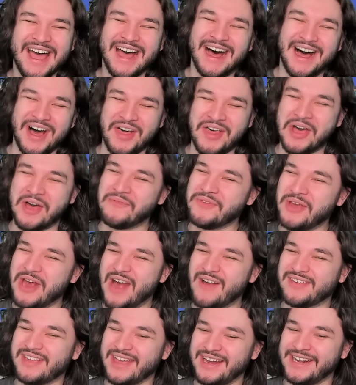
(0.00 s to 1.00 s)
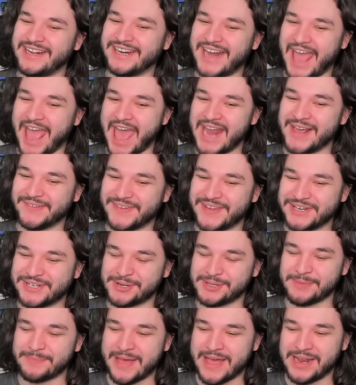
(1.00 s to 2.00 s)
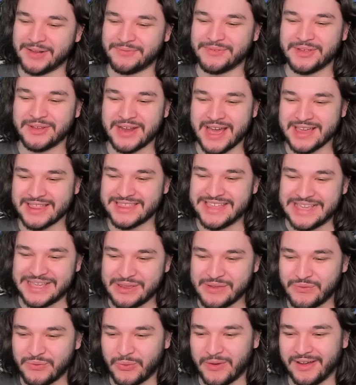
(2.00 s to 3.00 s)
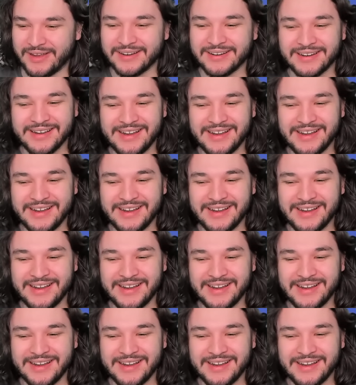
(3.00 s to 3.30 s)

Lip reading: Although if you have Gideon and Avenger on the battlefield, I think you've won.